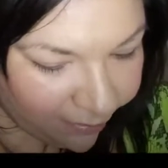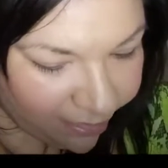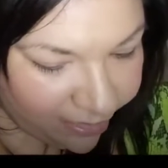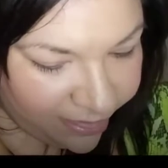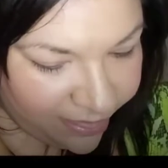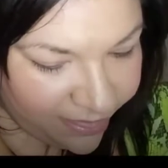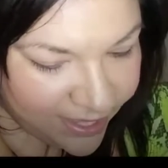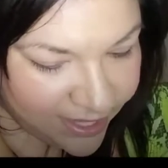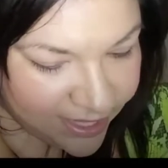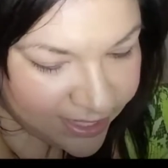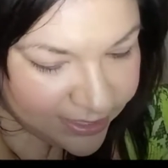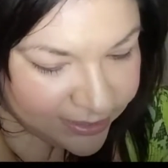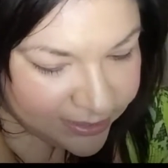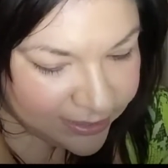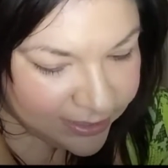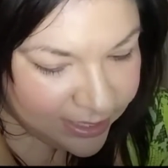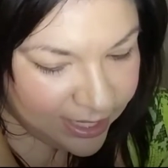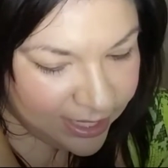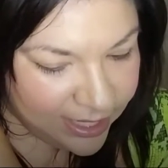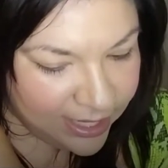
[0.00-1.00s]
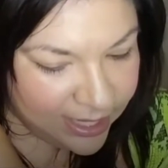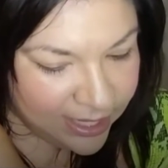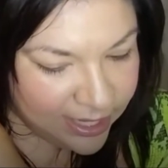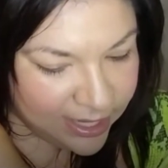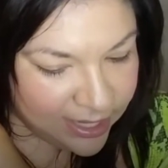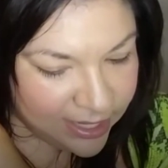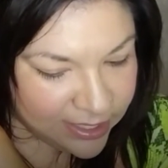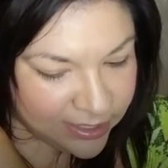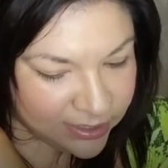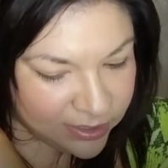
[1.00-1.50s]
this
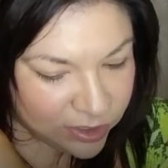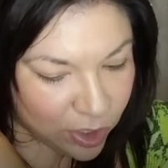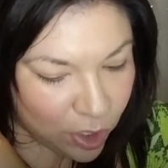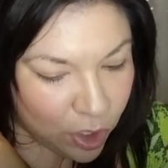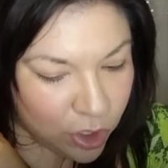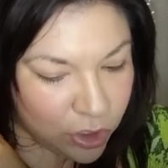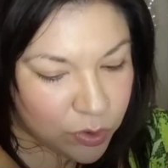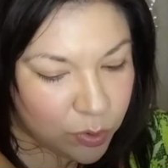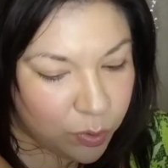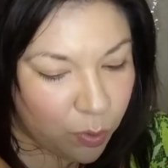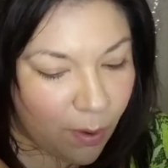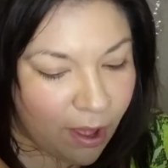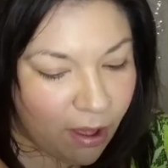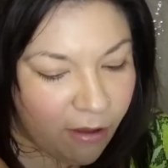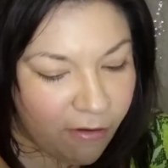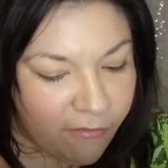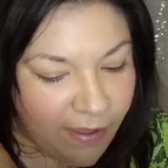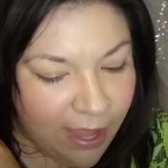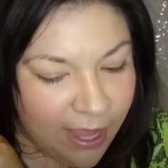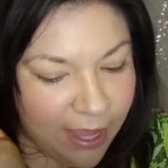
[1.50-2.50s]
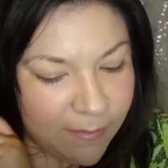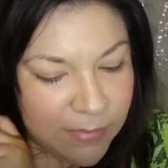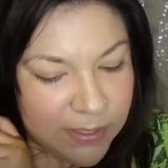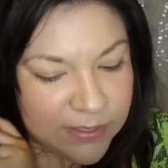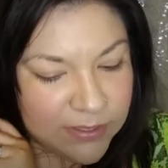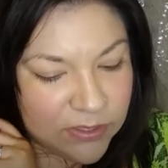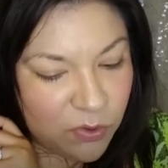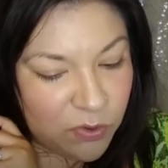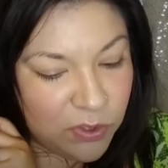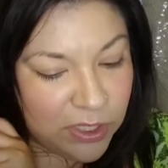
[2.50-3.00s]
is 12
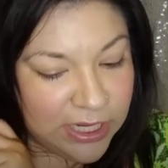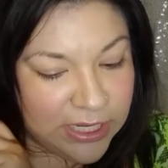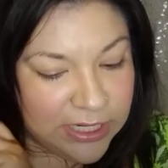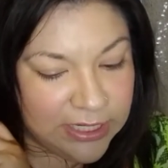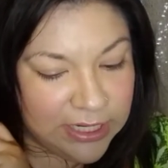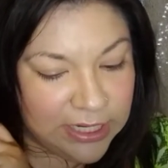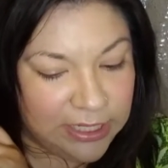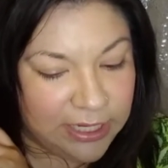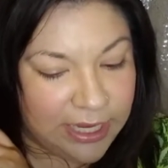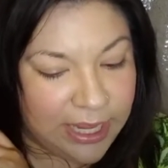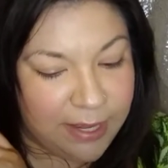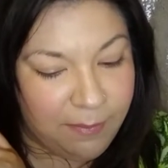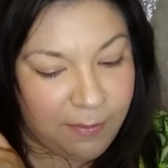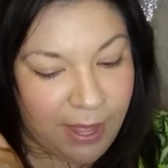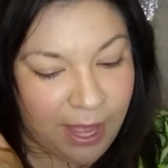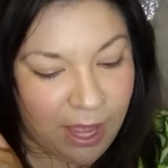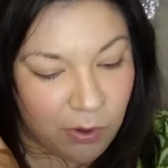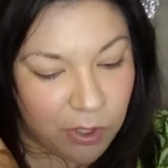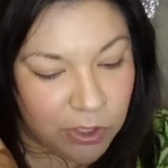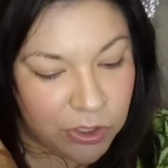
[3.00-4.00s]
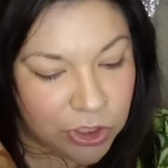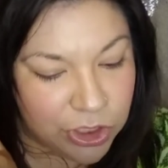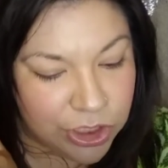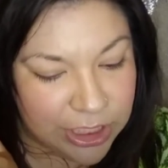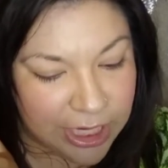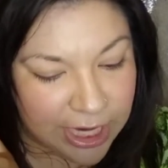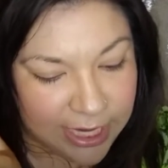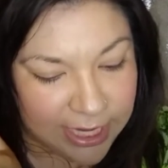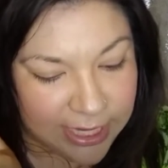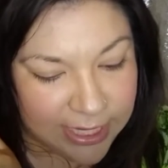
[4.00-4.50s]
Amazonian clay powered
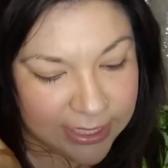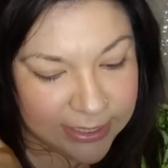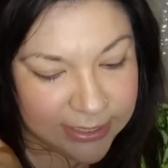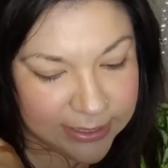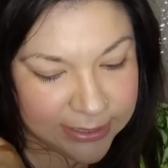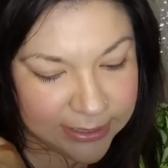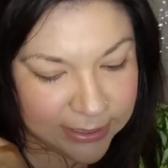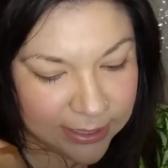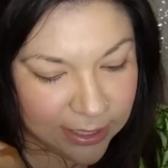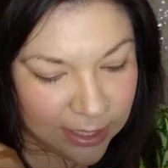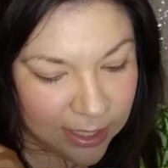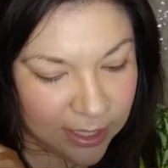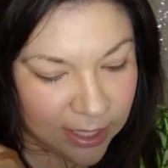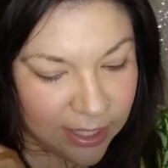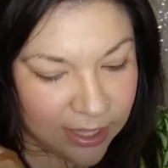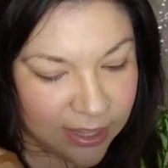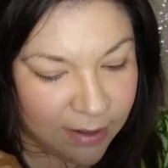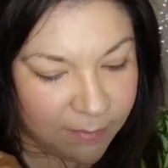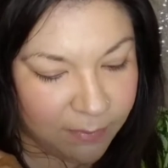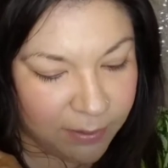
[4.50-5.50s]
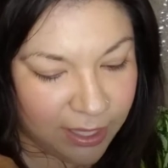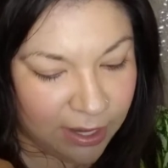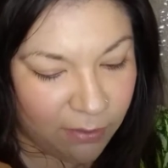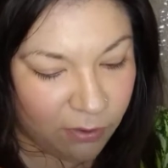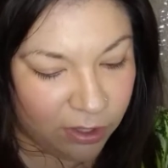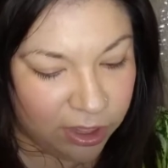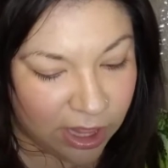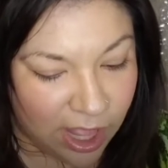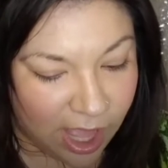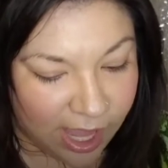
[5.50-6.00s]
shades that play
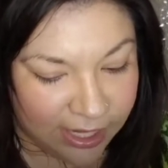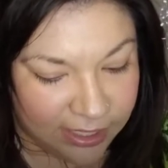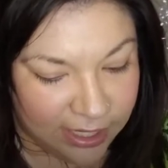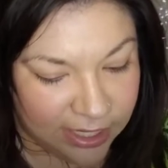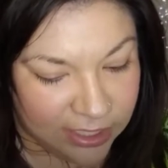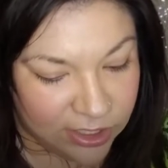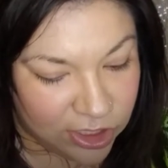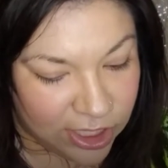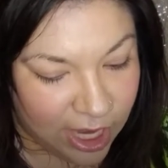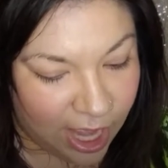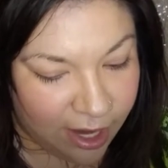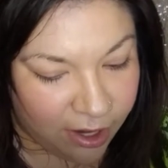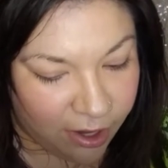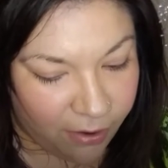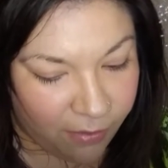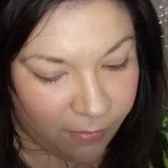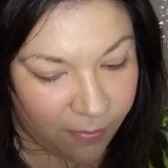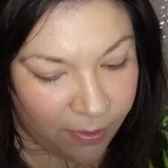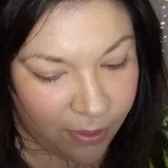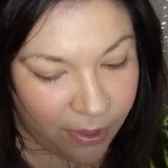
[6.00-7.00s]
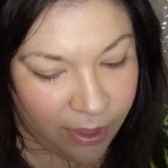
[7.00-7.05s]
with light and shadow.